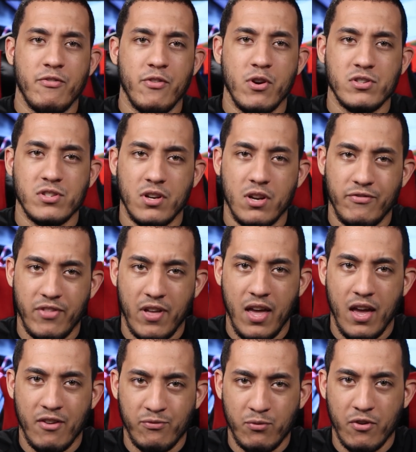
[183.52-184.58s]
version of the
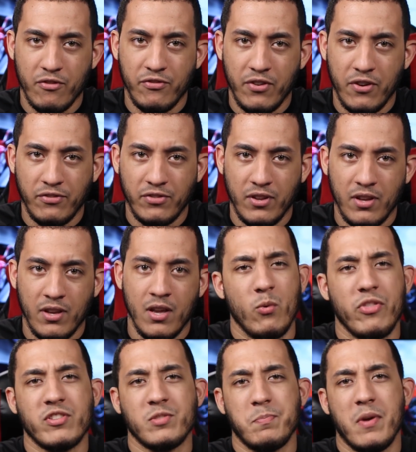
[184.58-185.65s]
F-150
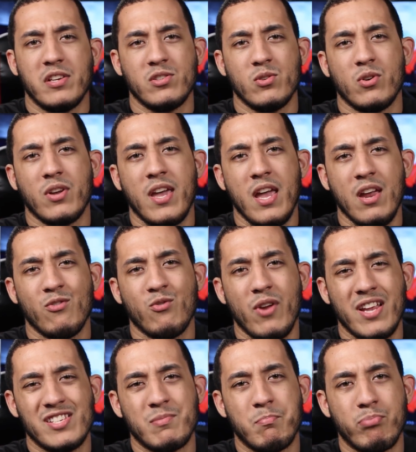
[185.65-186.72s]
with special King
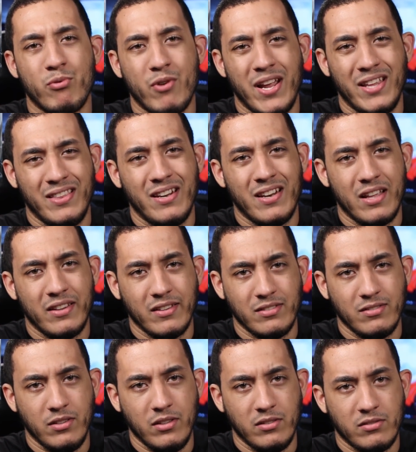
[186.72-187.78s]
Ranch branding on the
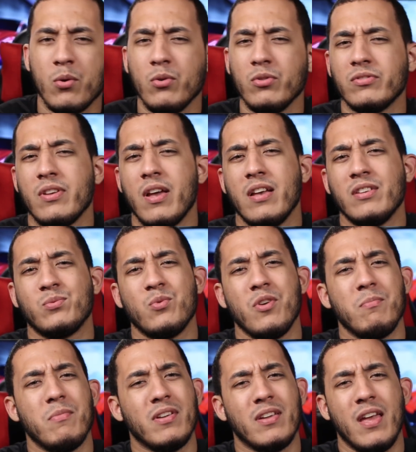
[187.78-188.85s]
seats. Who says
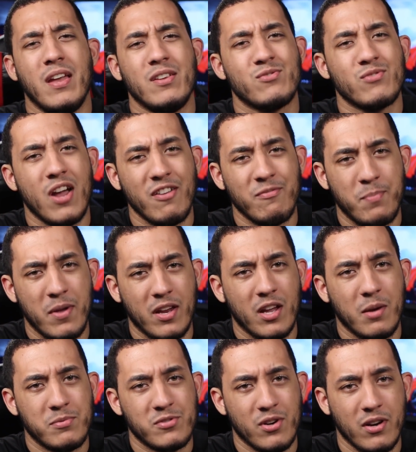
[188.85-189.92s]
women can't drive
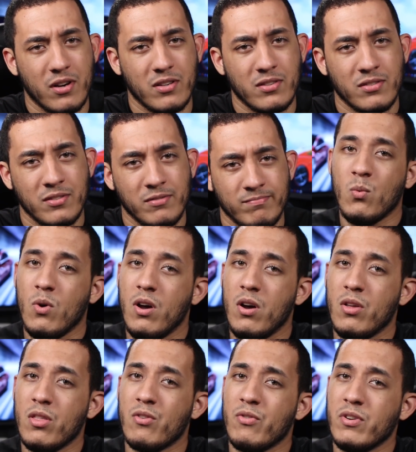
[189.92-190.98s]
pickup trucks?
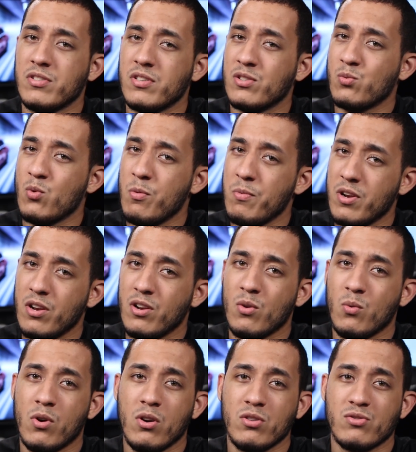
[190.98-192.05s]
Well, the richest woman in the
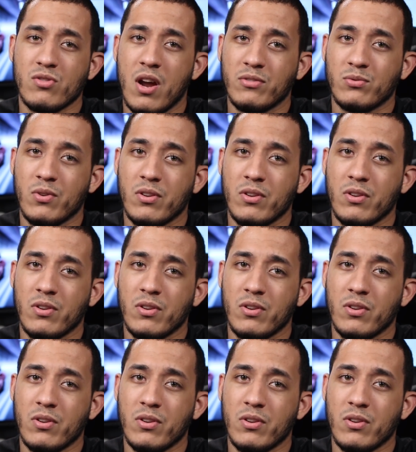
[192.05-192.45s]
world drives